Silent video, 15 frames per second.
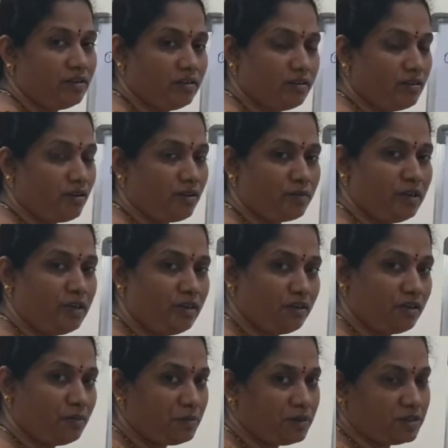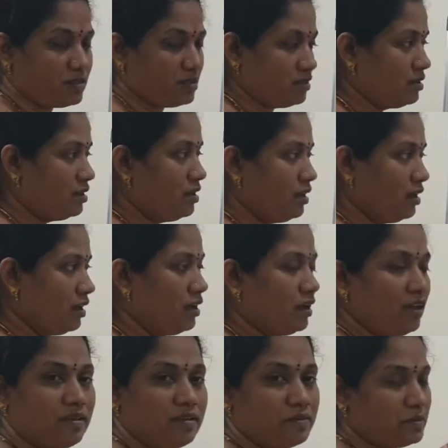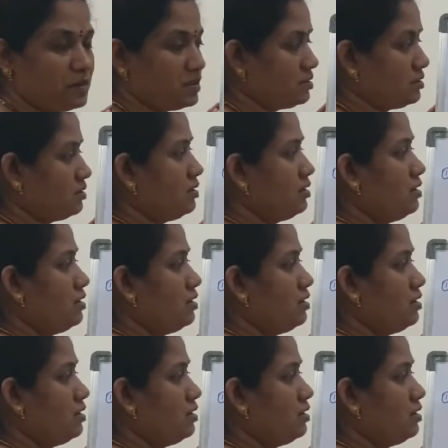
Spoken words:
normal person, a healthy person.